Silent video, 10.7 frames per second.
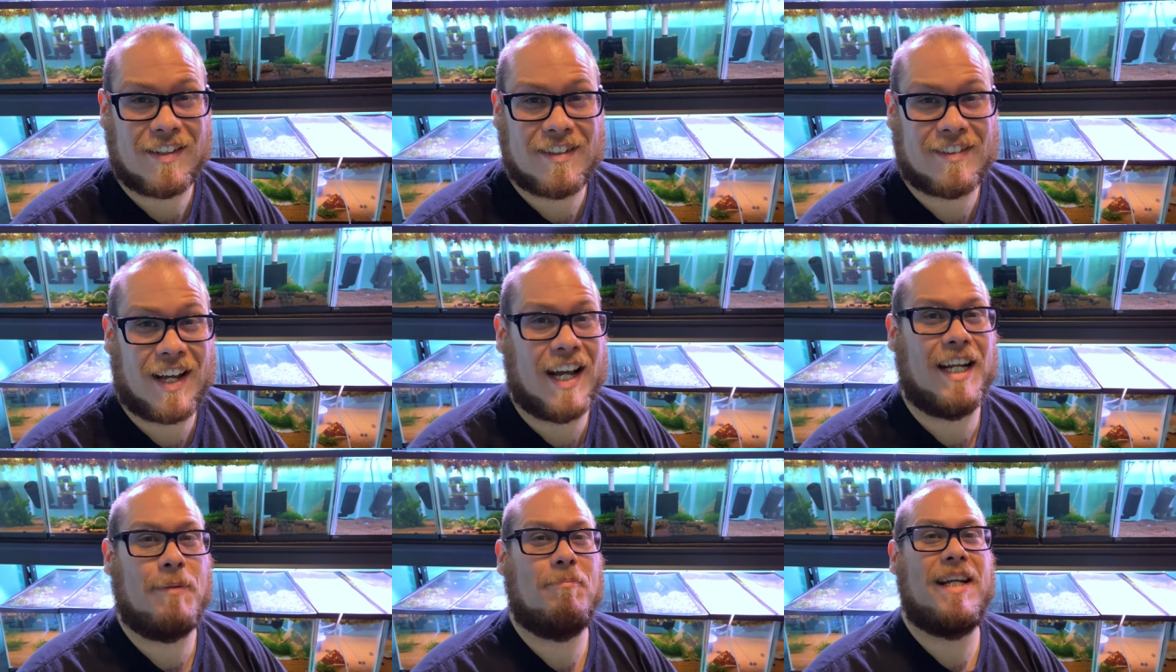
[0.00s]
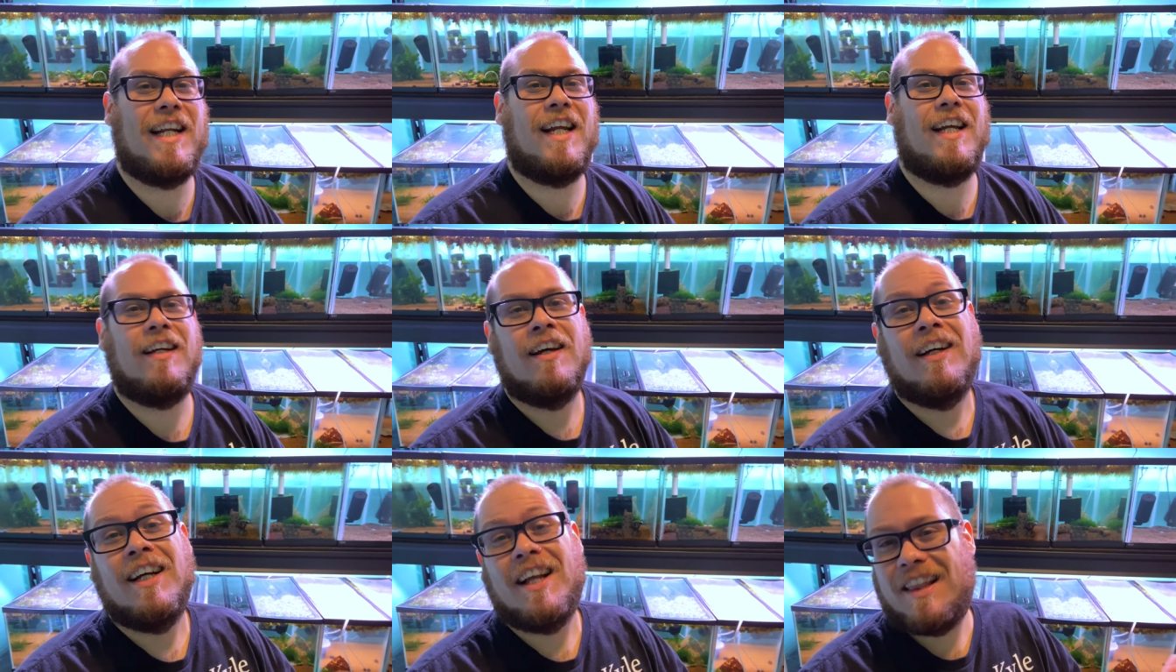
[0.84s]
Society meeting.
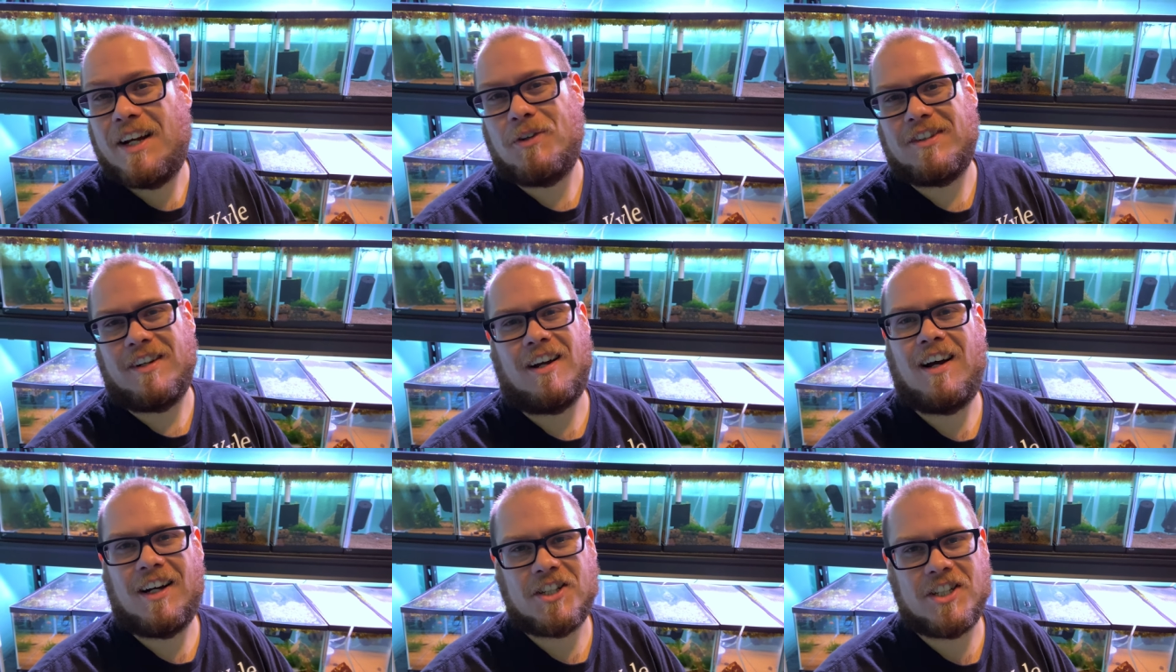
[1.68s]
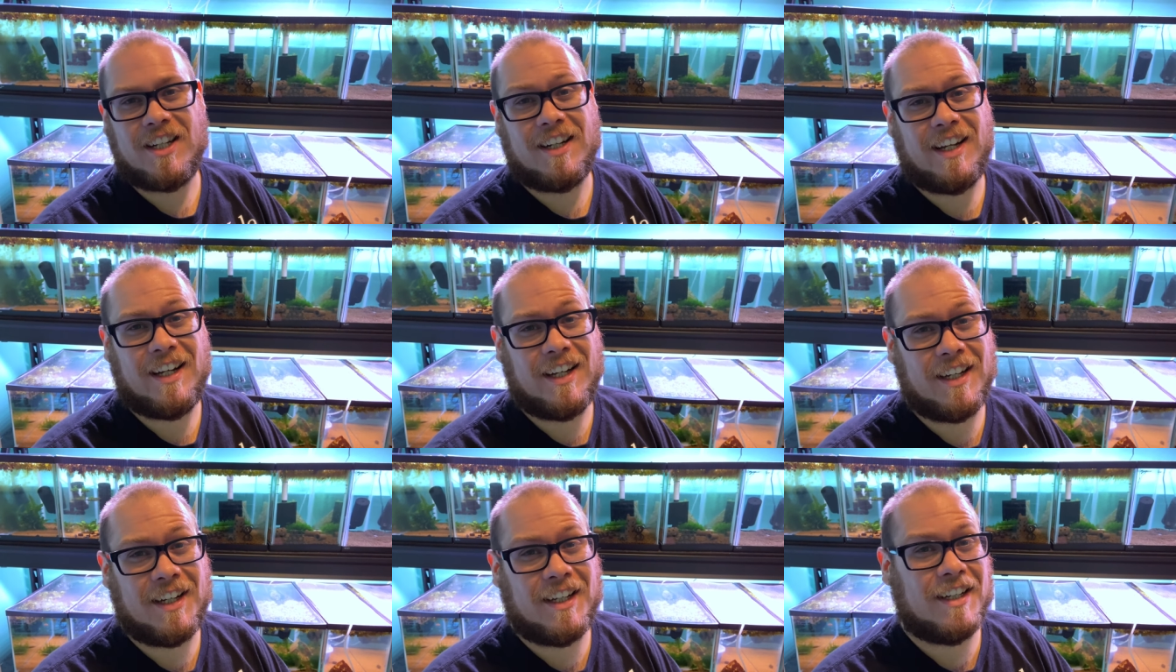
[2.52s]
There was an auction
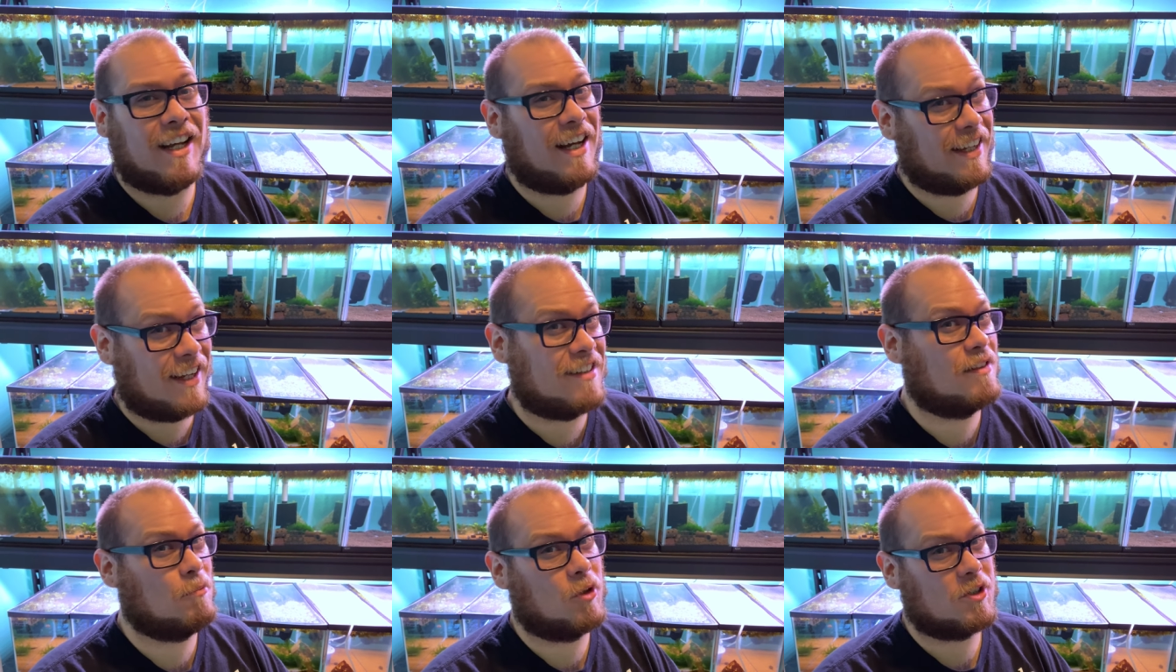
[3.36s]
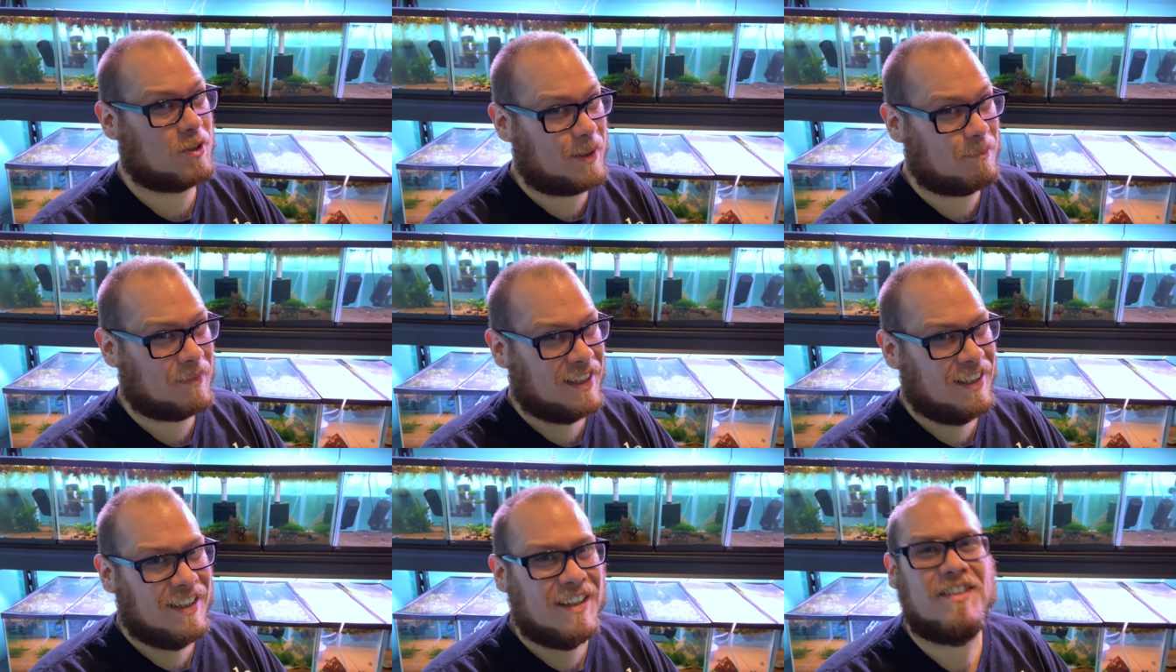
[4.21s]
and I got some more shrimp.
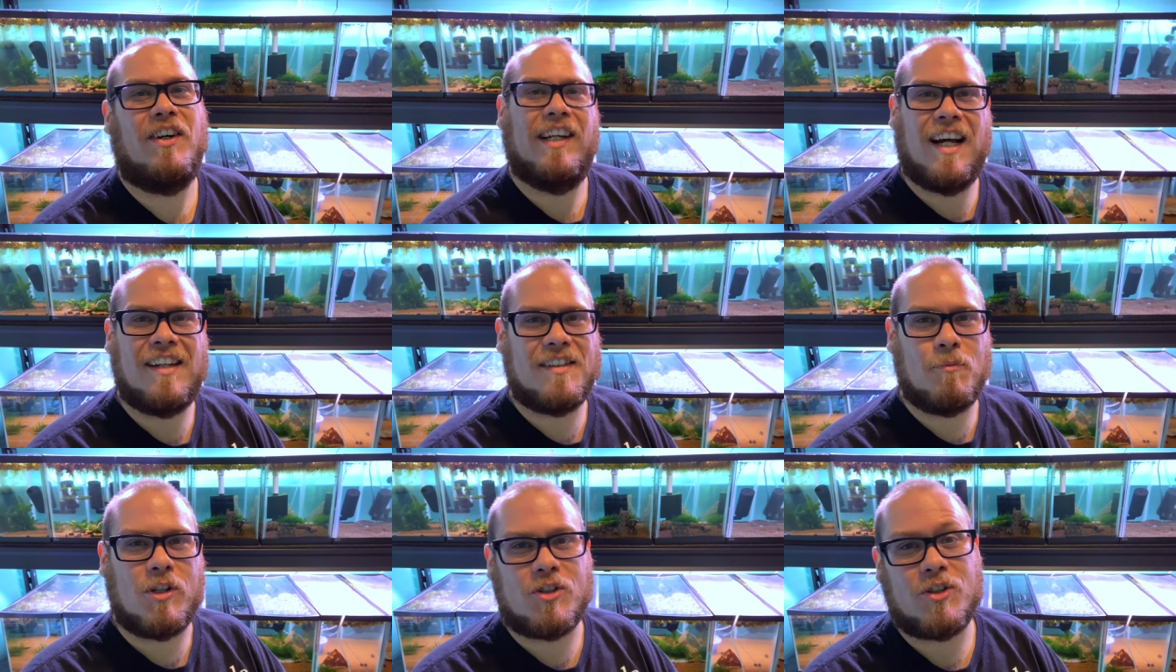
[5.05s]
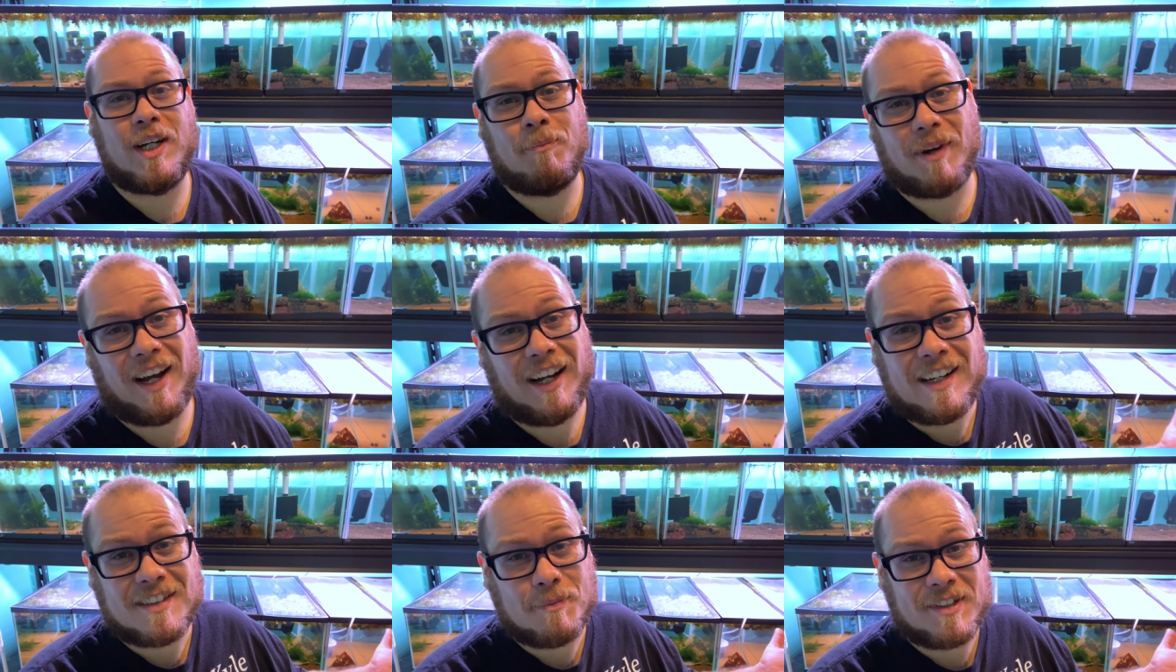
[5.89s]
So I got some more shrimp, I
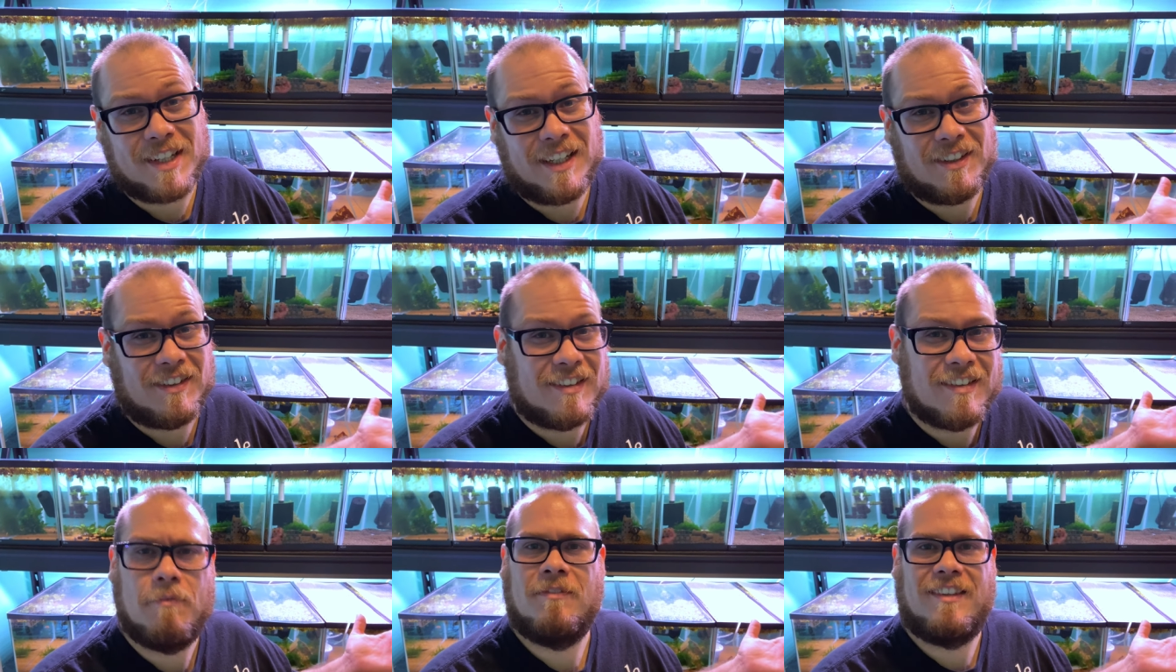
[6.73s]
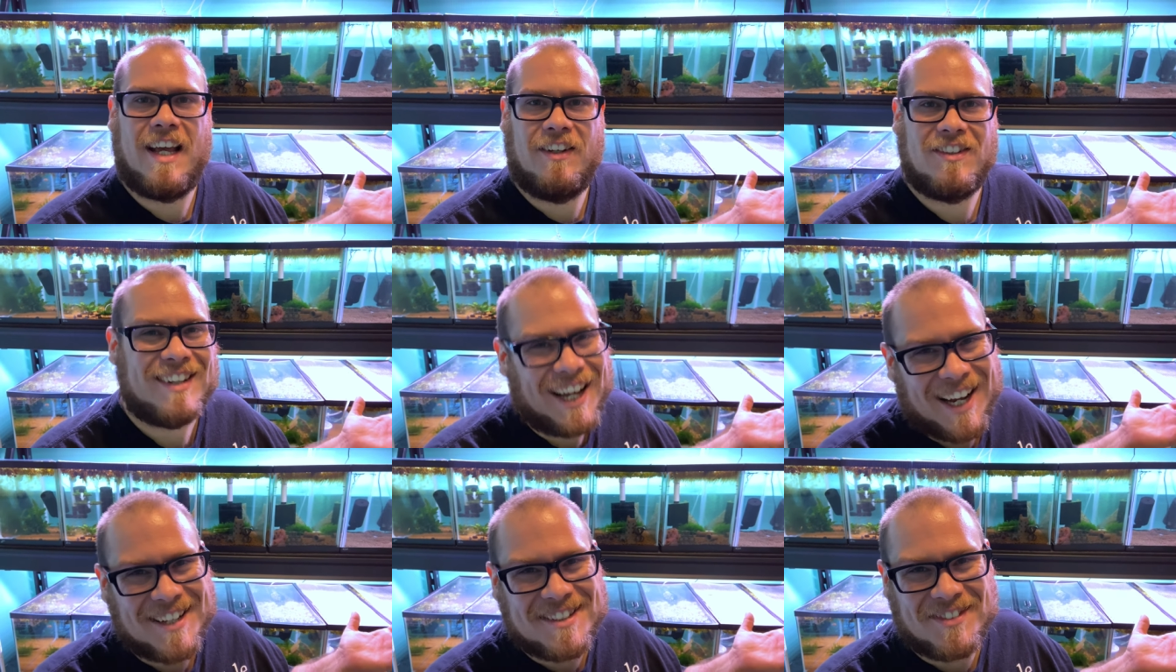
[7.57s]
got some sales, sales, I
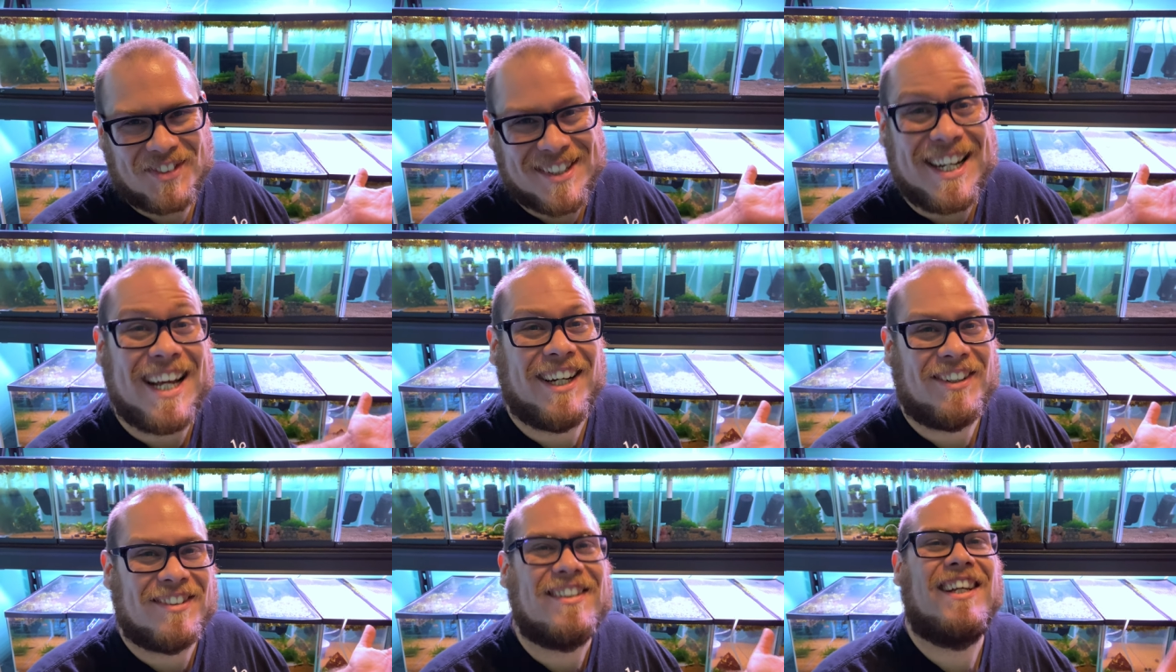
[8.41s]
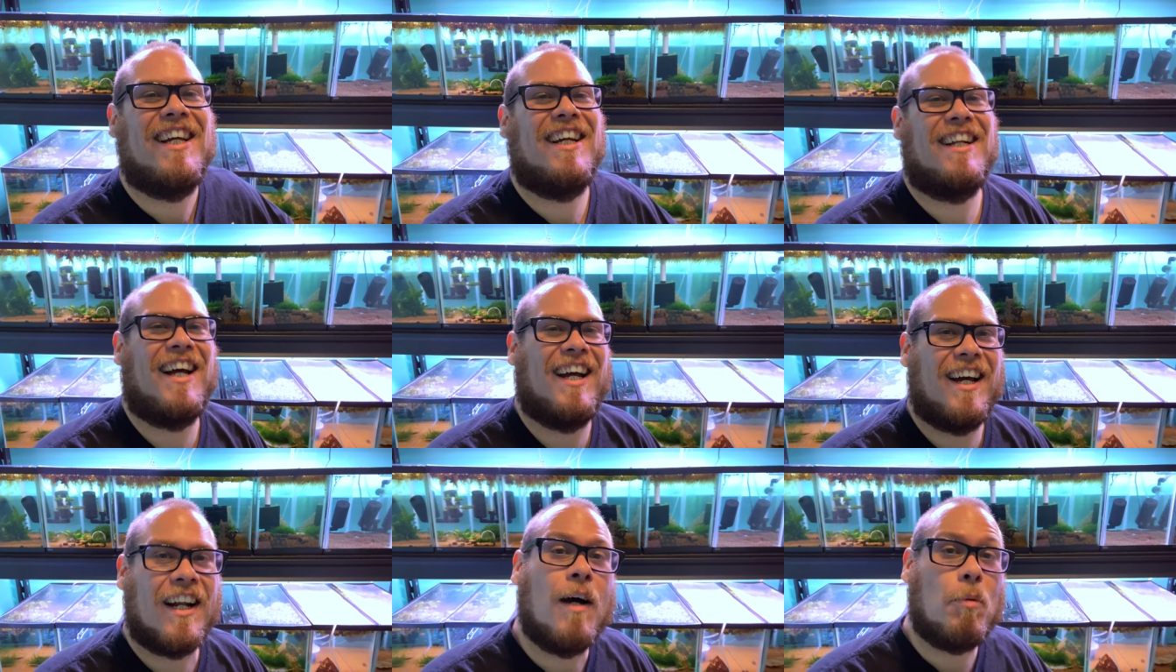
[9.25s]
got some snails and I
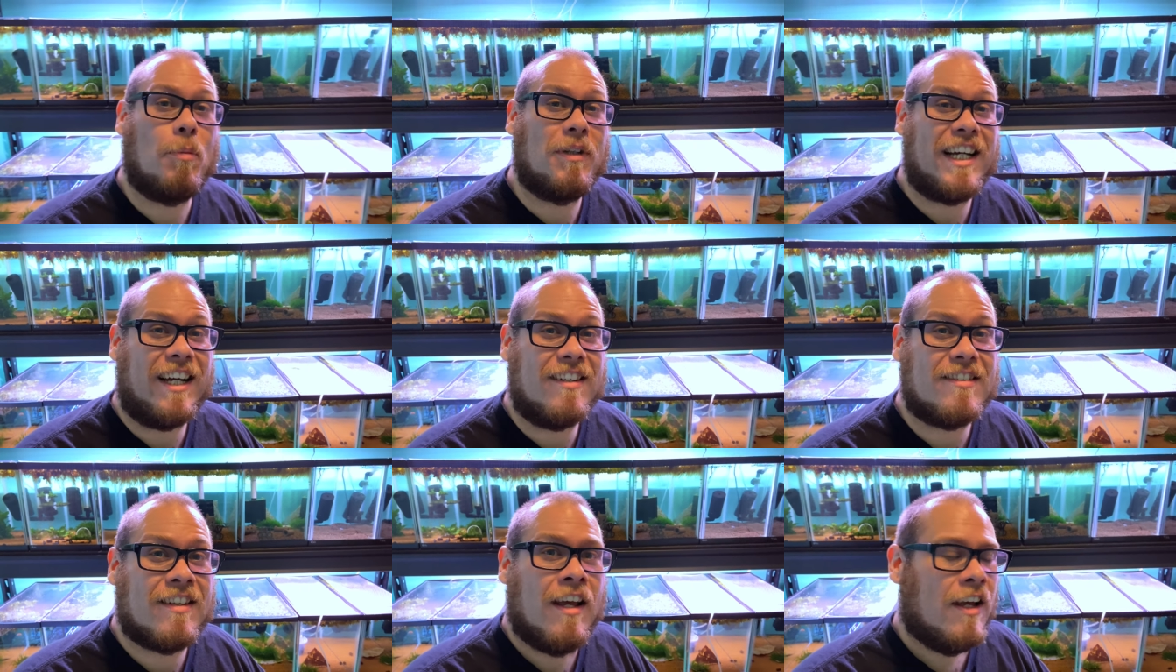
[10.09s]
got a couple plants.